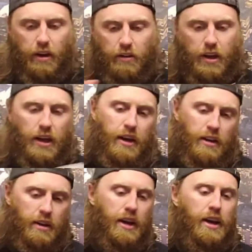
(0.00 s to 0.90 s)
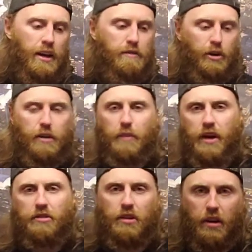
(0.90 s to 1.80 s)
okay, yeah, very
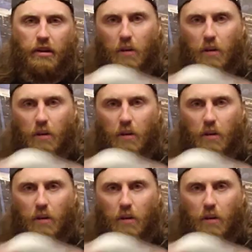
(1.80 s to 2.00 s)
basic.